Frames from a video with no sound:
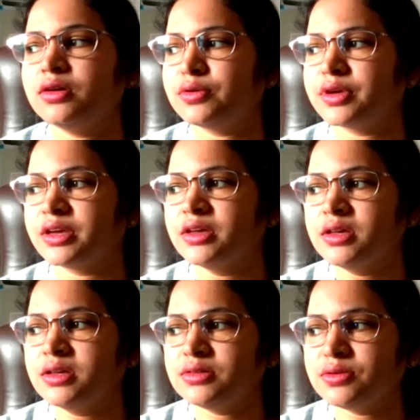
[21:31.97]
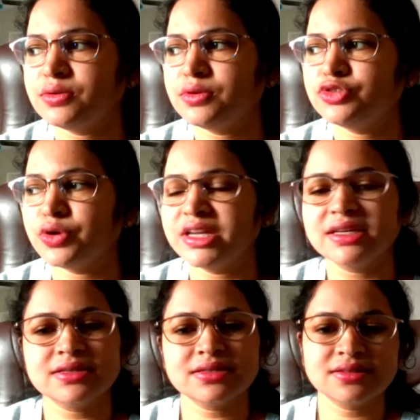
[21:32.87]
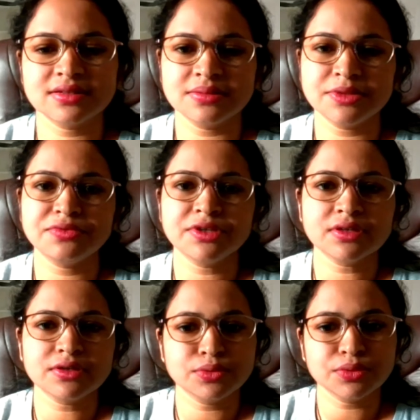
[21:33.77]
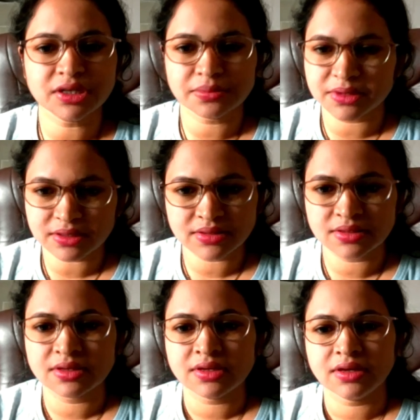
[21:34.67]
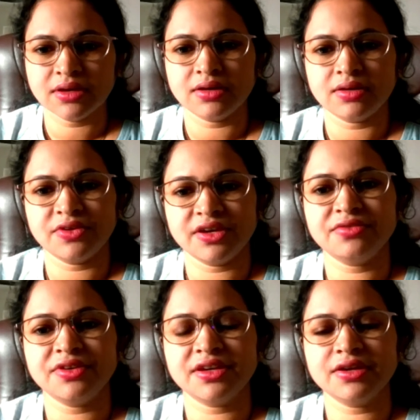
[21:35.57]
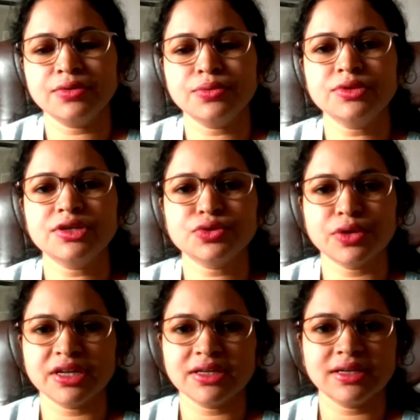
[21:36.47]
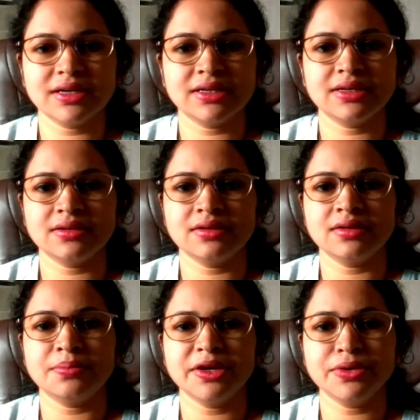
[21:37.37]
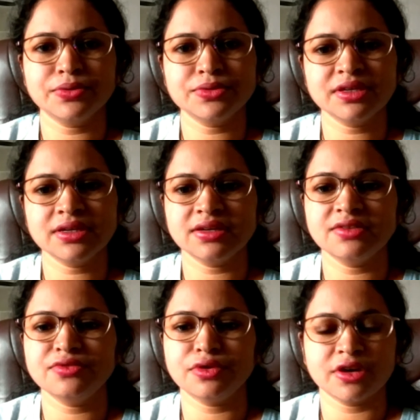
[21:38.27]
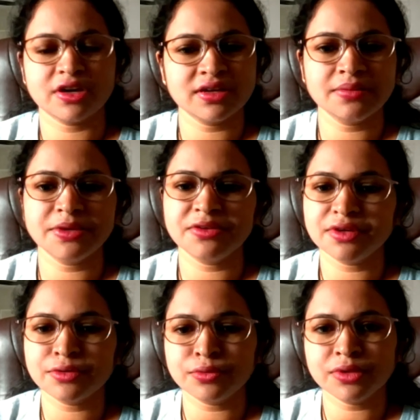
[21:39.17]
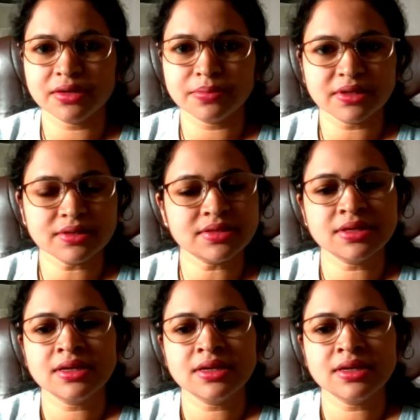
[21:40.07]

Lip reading: Okay, so joining is done between the two tables, where we can do the joining at by using any foreign key between two tables.